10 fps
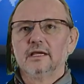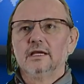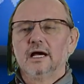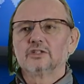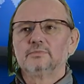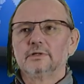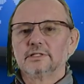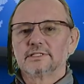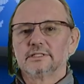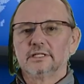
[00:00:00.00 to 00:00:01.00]
Azure
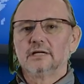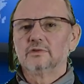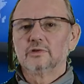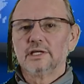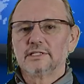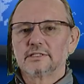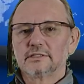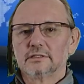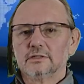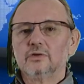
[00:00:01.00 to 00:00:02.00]
Policy evaluates
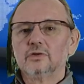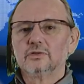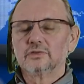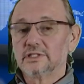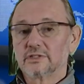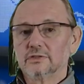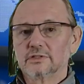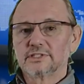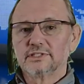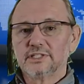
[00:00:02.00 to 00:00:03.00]
all
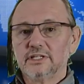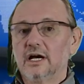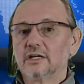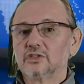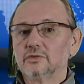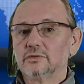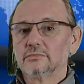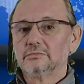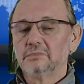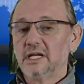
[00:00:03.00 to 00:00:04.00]
resources in Azure,
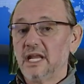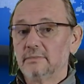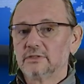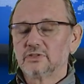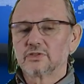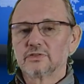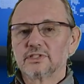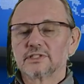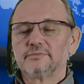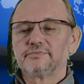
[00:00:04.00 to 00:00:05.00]
enabled
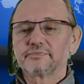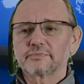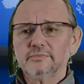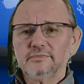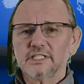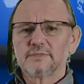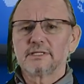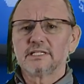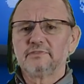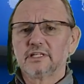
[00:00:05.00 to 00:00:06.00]
resources,
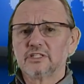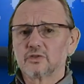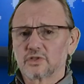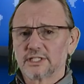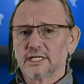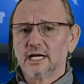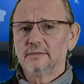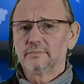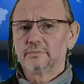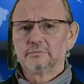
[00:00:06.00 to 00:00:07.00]
specifically source
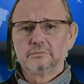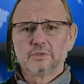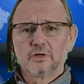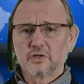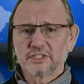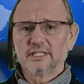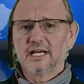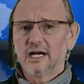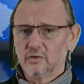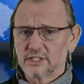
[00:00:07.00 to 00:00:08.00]
type, hosted
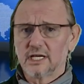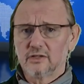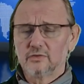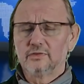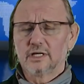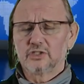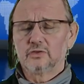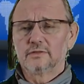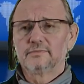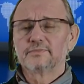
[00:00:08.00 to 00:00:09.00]
outside of
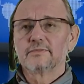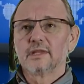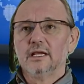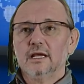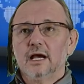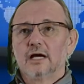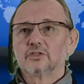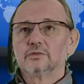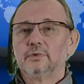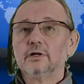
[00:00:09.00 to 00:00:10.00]
Azure.
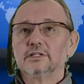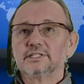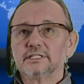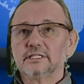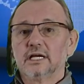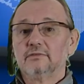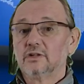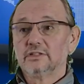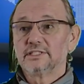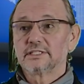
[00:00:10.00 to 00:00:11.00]
Azure Policy
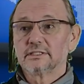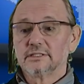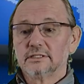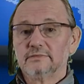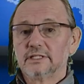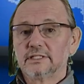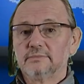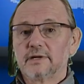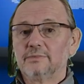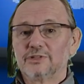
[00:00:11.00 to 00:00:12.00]
evaluates whether the
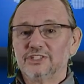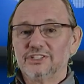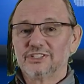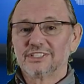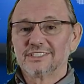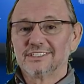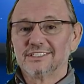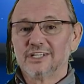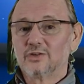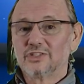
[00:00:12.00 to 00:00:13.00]
properties
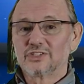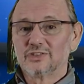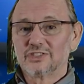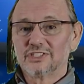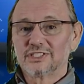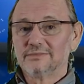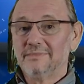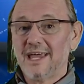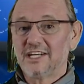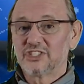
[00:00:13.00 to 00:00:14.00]
or resources
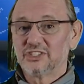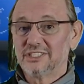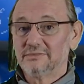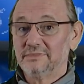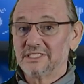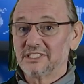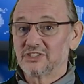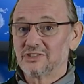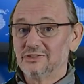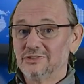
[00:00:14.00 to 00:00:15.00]
match the business
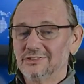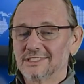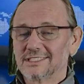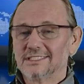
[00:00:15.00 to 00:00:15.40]
rules.